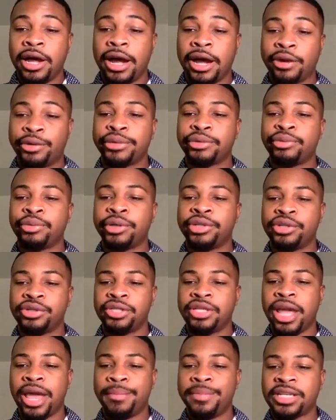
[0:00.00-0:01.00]
Chris Richard's
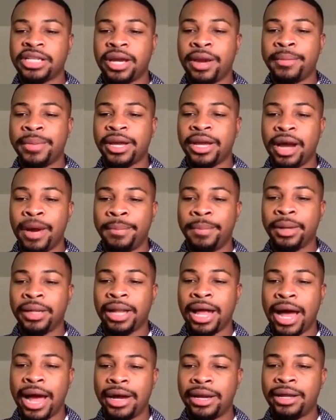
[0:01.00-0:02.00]
name is coming up a
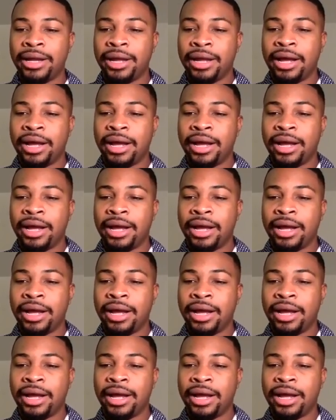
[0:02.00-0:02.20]
lot.